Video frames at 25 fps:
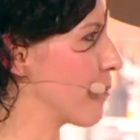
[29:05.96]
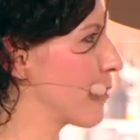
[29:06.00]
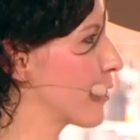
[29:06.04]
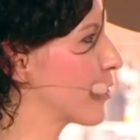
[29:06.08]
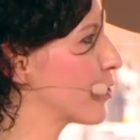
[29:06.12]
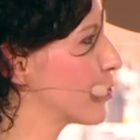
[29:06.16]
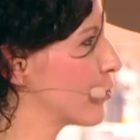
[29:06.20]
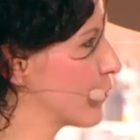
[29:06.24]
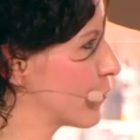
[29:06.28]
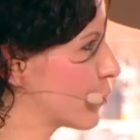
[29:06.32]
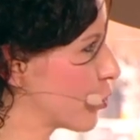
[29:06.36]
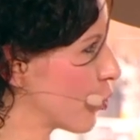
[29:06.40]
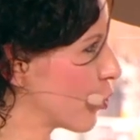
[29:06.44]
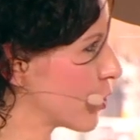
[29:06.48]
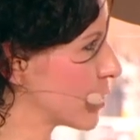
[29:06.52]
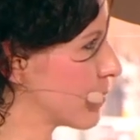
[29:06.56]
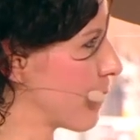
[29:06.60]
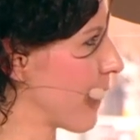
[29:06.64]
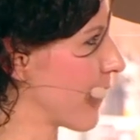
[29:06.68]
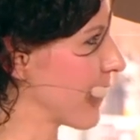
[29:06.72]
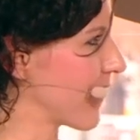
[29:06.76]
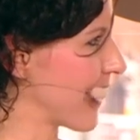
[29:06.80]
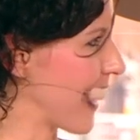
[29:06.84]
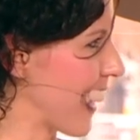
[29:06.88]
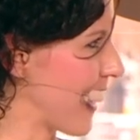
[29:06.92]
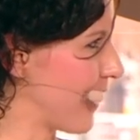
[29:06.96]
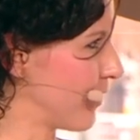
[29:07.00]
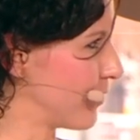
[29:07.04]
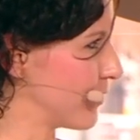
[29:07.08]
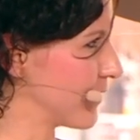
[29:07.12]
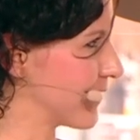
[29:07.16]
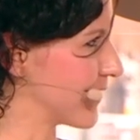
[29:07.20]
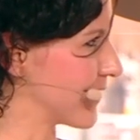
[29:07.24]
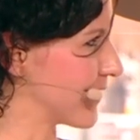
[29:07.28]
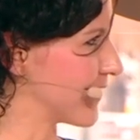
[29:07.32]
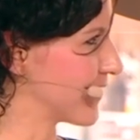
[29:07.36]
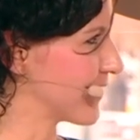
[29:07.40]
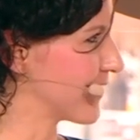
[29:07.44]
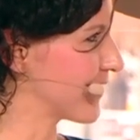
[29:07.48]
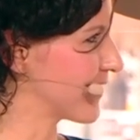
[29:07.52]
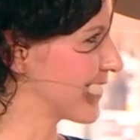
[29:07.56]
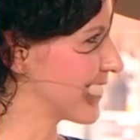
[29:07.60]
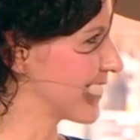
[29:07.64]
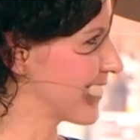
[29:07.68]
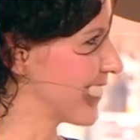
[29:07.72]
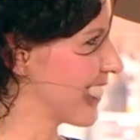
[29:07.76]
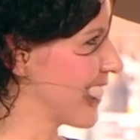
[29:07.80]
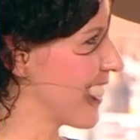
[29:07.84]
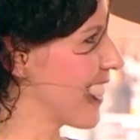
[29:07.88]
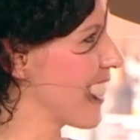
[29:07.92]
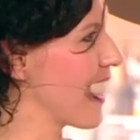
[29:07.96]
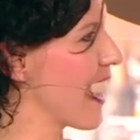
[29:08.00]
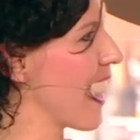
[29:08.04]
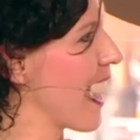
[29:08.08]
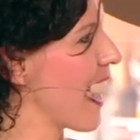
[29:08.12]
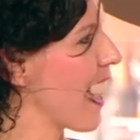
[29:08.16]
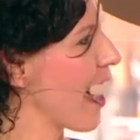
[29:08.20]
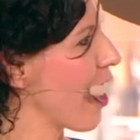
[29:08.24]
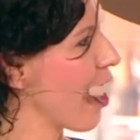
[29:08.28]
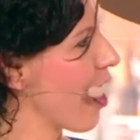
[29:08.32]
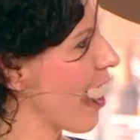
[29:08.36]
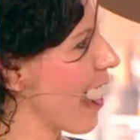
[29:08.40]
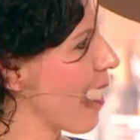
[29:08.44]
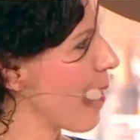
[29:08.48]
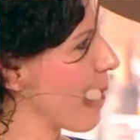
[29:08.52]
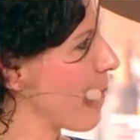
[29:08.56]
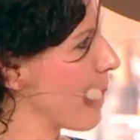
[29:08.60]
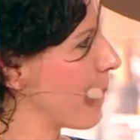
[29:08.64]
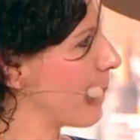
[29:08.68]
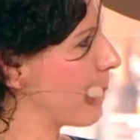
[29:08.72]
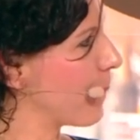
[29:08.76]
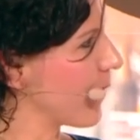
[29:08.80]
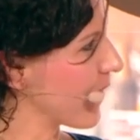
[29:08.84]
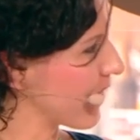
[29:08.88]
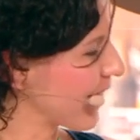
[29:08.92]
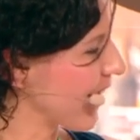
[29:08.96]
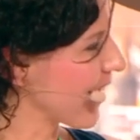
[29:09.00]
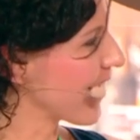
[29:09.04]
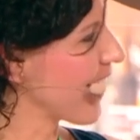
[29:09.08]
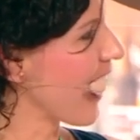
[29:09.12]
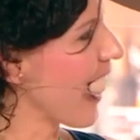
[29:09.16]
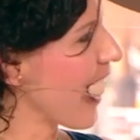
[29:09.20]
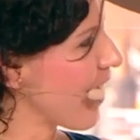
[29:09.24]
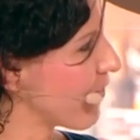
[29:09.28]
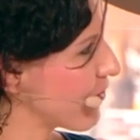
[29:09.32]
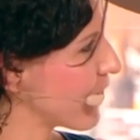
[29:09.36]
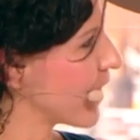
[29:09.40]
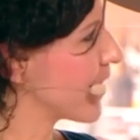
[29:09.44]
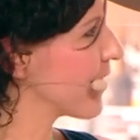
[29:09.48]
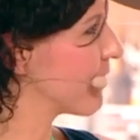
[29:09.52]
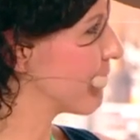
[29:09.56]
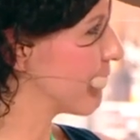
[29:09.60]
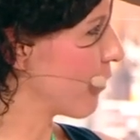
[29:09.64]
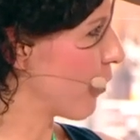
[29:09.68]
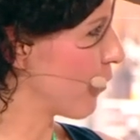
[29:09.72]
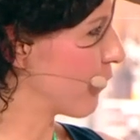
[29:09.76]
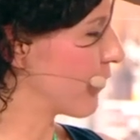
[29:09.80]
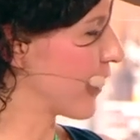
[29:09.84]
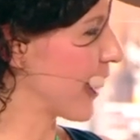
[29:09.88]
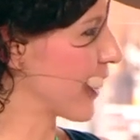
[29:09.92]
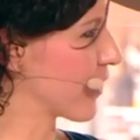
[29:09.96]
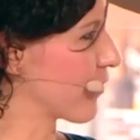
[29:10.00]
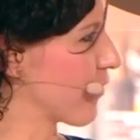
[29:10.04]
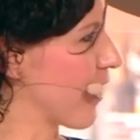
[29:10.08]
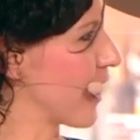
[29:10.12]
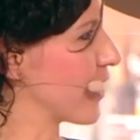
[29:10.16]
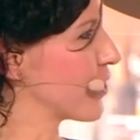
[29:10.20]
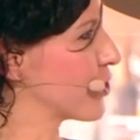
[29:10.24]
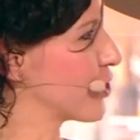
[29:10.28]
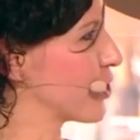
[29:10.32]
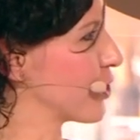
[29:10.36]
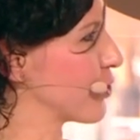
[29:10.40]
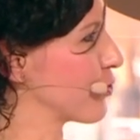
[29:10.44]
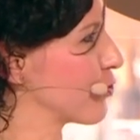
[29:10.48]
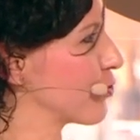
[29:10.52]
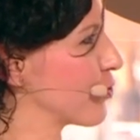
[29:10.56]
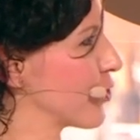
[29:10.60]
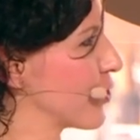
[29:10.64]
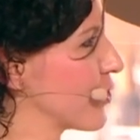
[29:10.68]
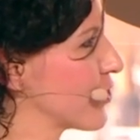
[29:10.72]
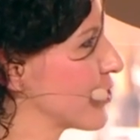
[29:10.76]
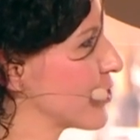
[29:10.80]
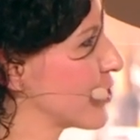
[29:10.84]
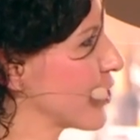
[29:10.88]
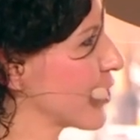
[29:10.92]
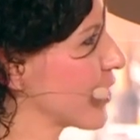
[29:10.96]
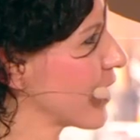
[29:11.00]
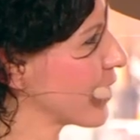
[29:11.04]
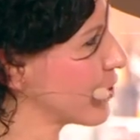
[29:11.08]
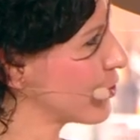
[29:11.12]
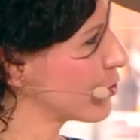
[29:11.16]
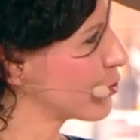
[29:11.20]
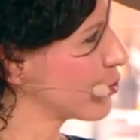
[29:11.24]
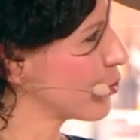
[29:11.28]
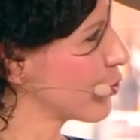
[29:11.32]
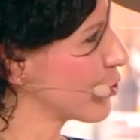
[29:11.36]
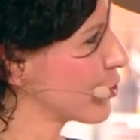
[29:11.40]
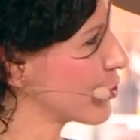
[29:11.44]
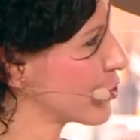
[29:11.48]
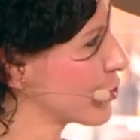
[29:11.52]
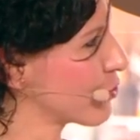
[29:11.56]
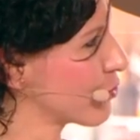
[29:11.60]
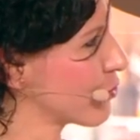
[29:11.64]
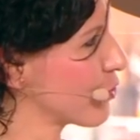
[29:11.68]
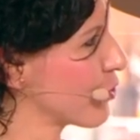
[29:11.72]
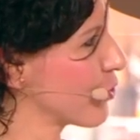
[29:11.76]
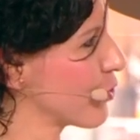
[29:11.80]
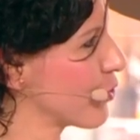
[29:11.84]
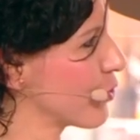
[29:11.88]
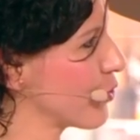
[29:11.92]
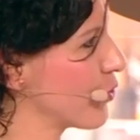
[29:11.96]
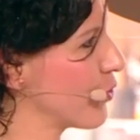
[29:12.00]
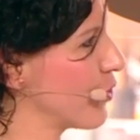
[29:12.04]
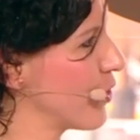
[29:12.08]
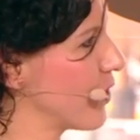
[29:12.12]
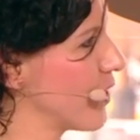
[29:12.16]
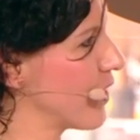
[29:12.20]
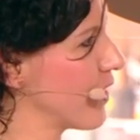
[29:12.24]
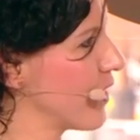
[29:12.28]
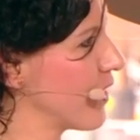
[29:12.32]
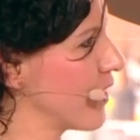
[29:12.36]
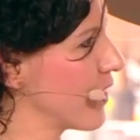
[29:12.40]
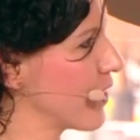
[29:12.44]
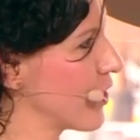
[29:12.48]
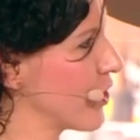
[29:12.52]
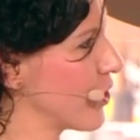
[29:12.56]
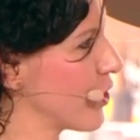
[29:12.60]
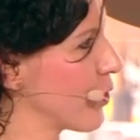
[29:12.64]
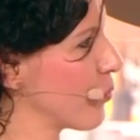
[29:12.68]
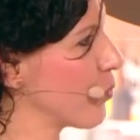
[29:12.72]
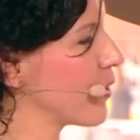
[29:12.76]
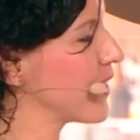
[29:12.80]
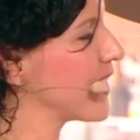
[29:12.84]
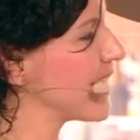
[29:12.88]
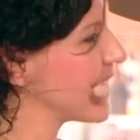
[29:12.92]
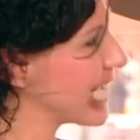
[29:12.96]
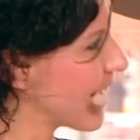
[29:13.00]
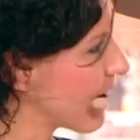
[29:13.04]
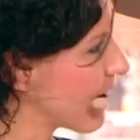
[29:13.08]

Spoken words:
Because you've talked about the elders, but they have then involved their grandchildren. So can you talk us through, you know, we need